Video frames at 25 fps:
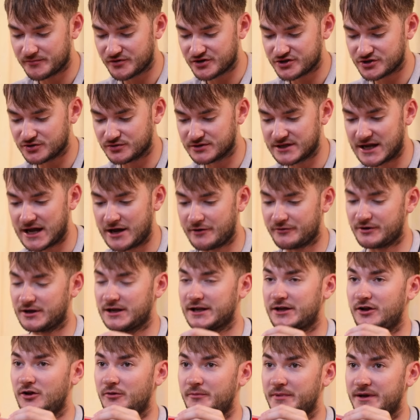bristle down a
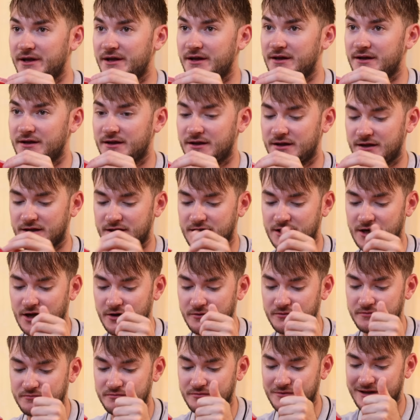little bit, you
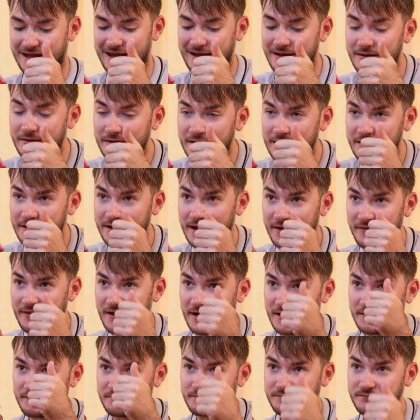know, get get
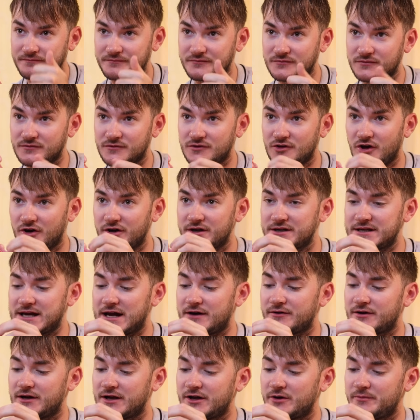that dotted
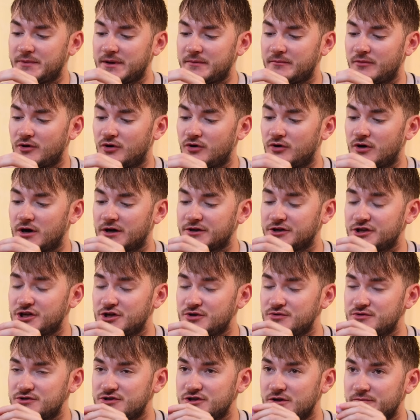down a little bit more, and use